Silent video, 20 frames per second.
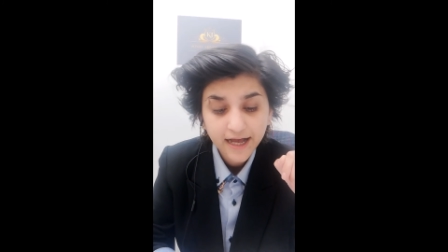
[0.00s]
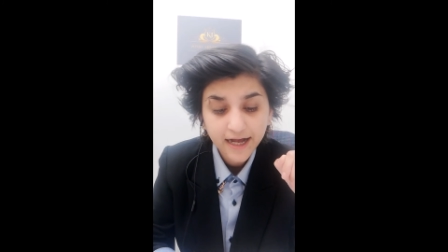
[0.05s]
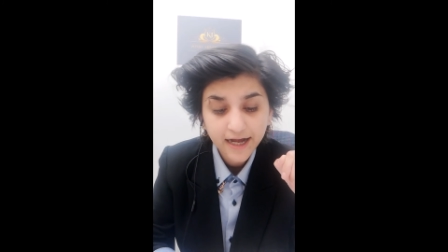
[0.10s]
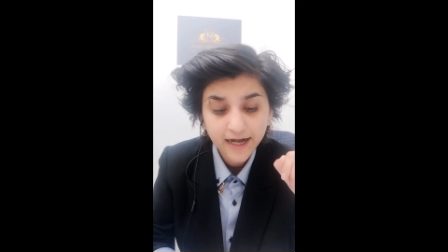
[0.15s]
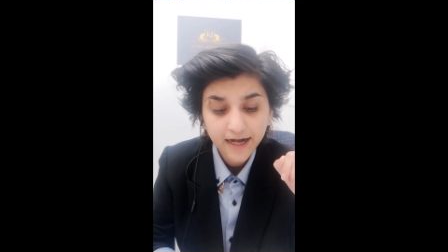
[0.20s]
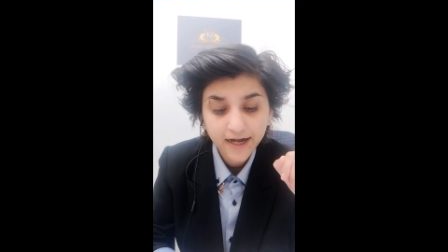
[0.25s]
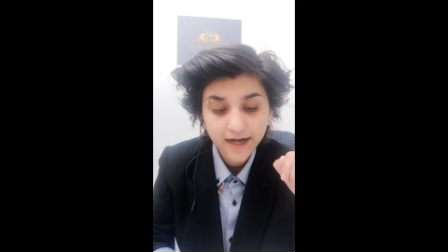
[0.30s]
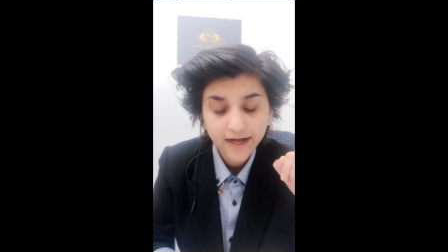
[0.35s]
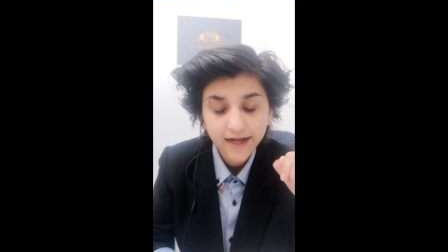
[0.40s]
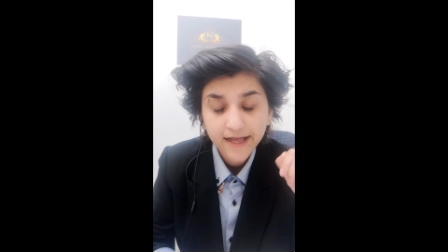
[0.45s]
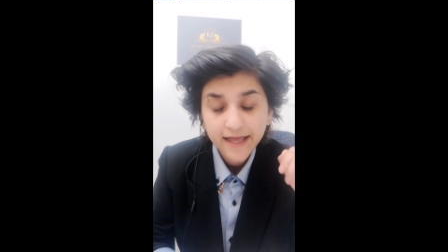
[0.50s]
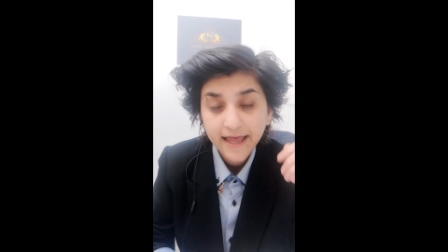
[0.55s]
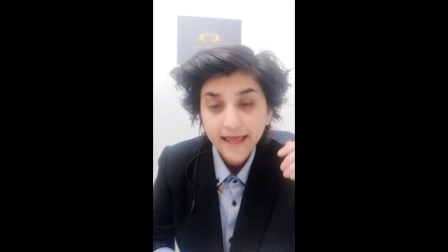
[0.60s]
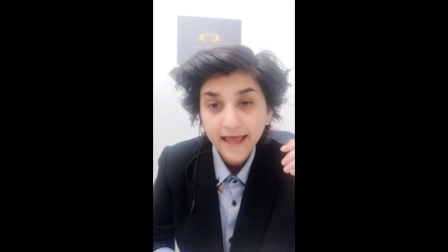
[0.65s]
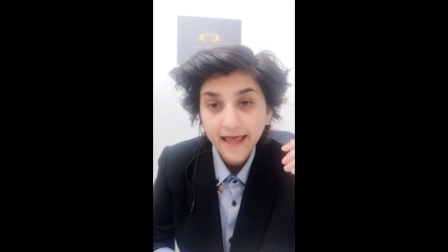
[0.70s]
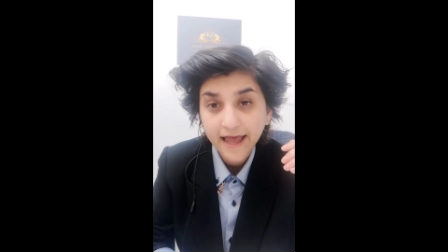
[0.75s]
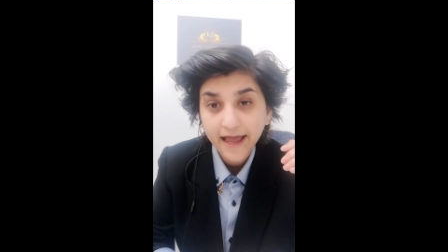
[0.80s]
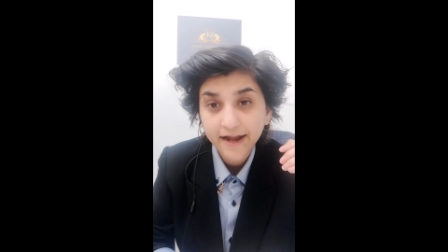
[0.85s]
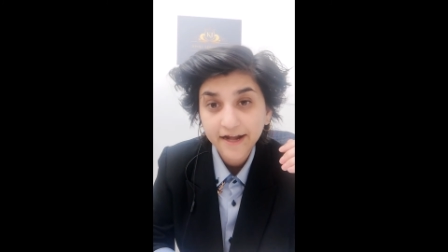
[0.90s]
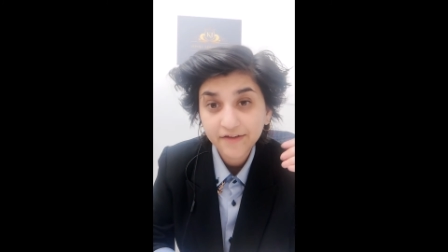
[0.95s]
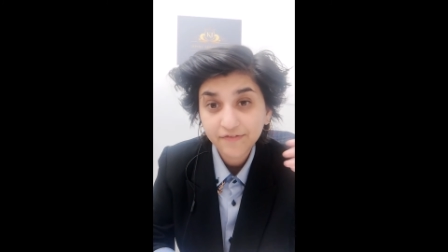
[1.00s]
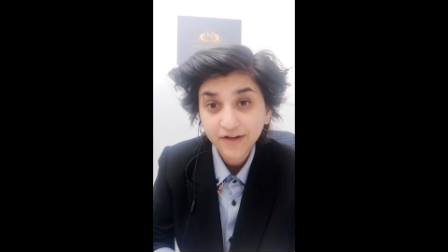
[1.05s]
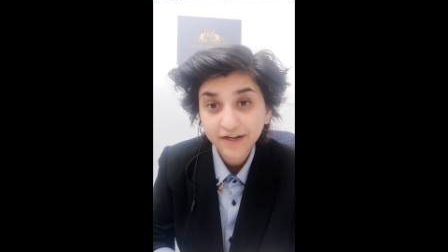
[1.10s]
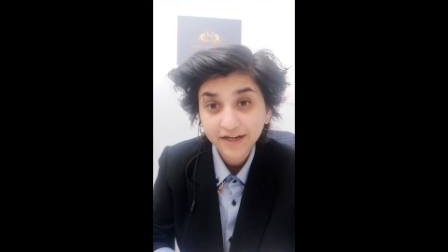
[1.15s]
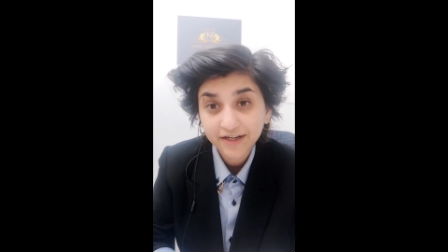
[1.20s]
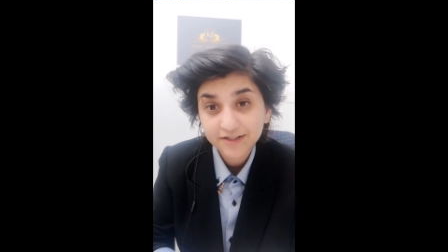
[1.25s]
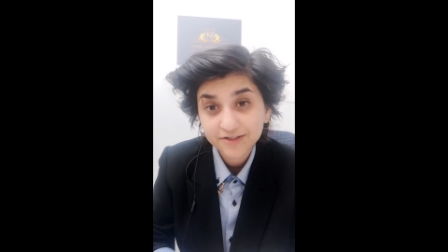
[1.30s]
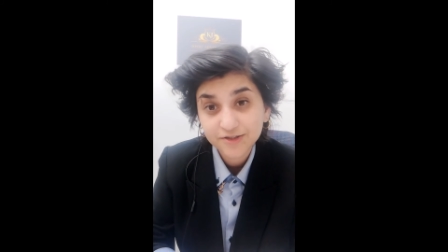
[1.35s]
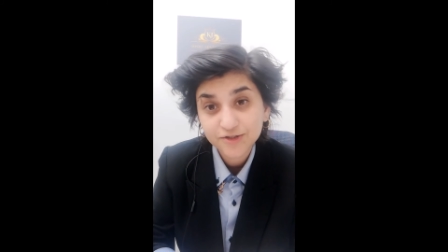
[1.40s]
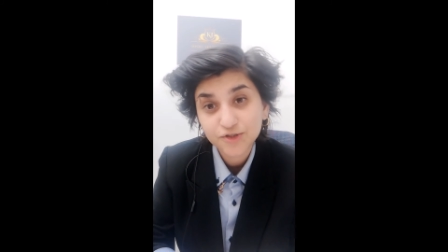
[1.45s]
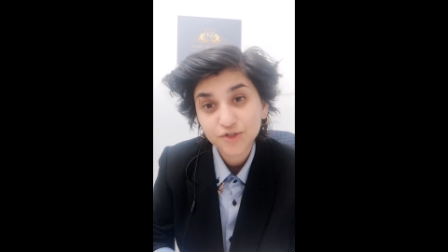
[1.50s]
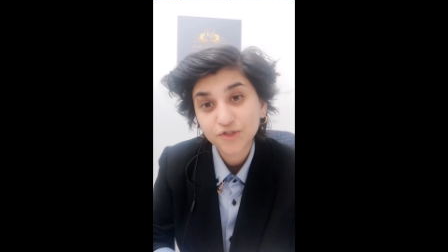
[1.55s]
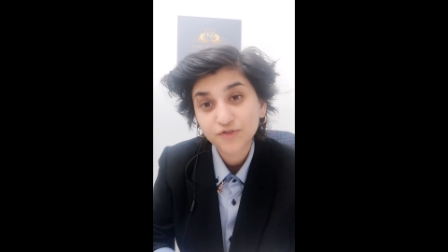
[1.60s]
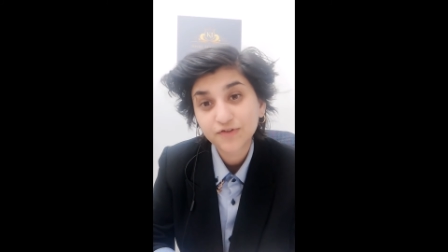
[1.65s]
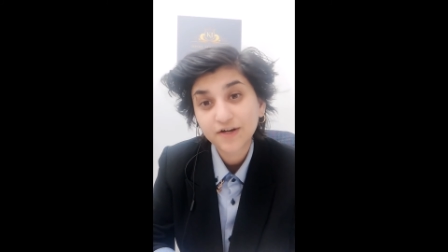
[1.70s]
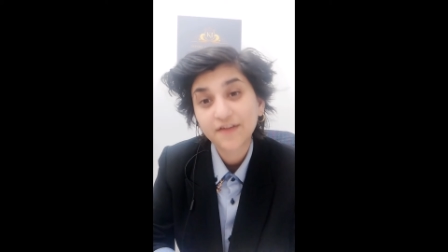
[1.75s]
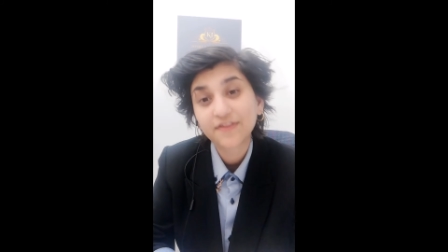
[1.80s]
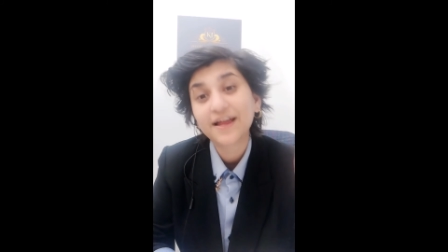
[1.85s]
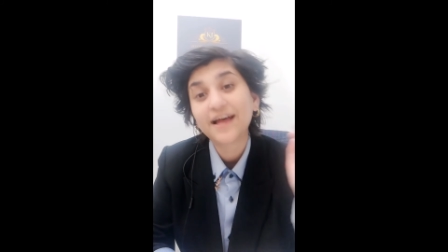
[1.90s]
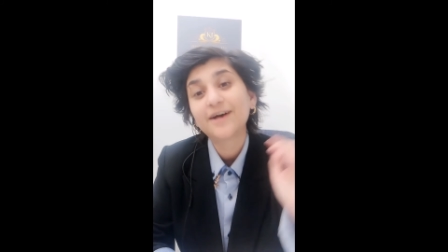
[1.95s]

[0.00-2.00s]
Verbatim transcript: Uh, and if I can assist you further,